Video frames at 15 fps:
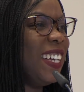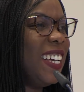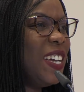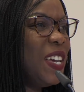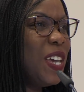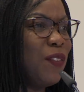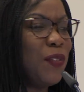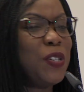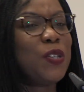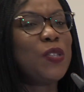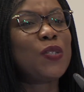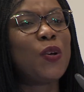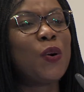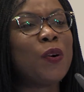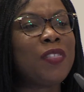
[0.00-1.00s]
If we
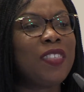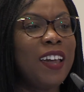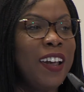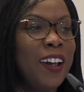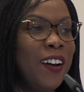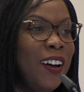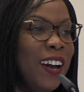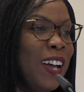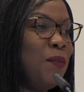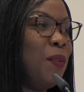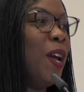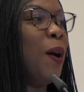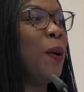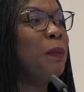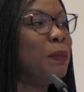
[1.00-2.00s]
just go there and be
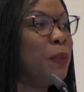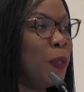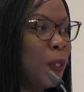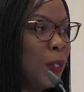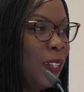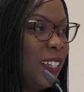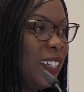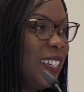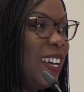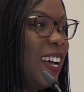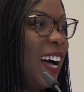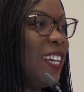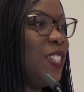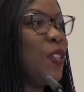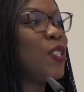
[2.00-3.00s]
humble
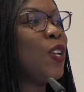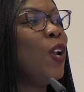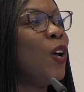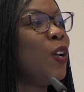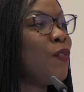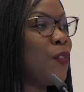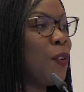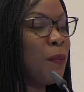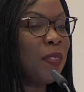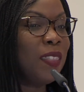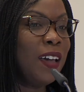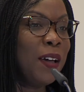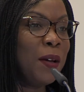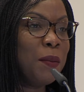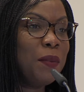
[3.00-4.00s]
and just learn from
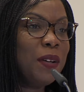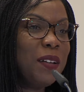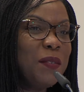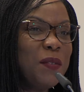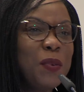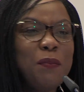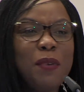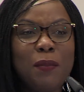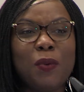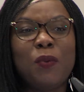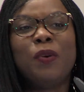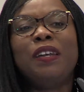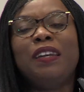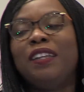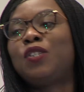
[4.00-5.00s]
them, maybe we
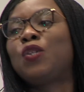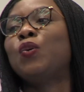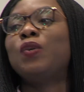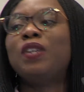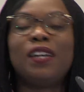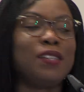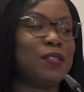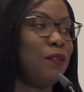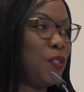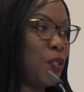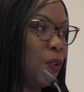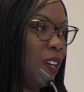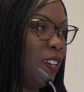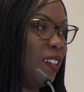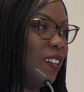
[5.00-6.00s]
won't need 2 days of
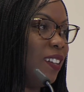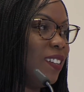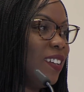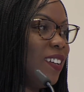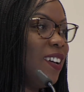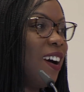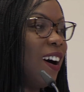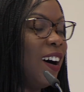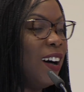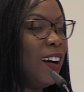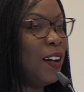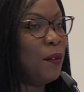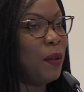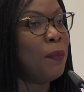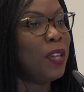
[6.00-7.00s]
training.
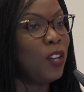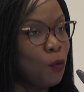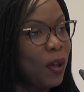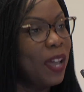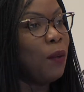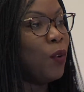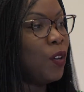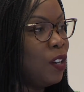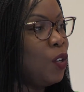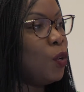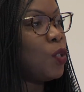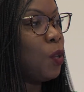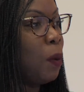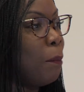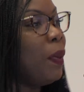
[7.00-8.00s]
You might want to know
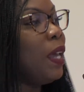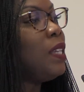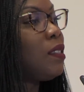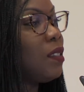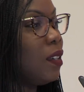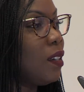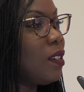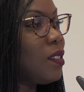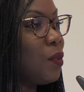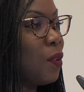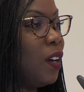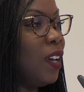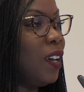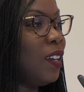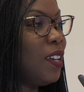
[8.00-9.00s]
some basics,
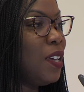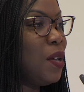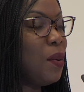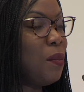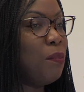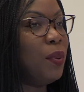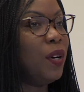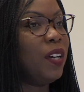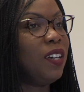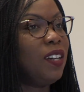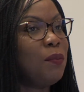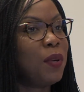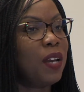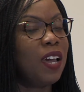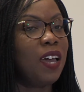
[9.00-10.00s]
right?
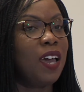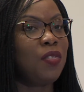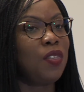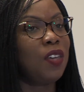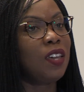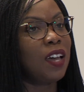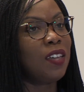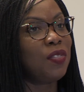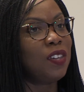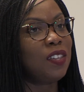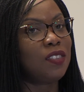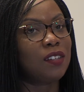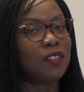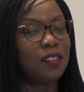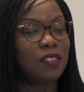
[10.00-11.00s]
But I think
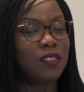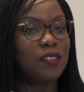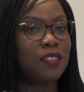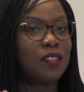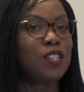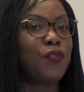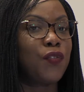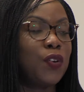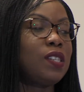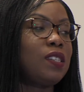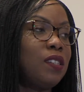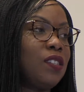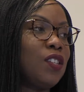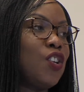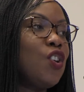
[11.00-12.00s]
the
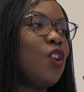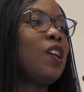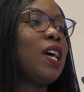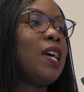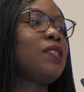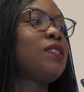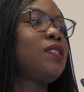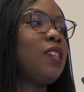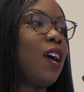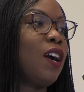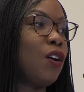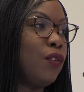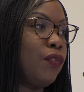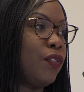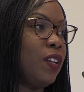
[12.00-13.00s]
differences are not as
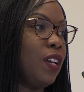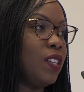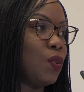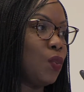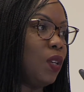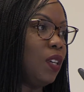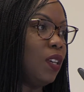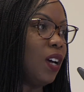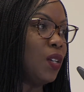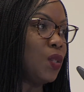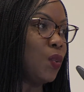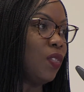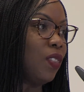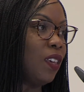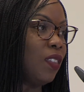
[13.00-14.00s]
stark often as we think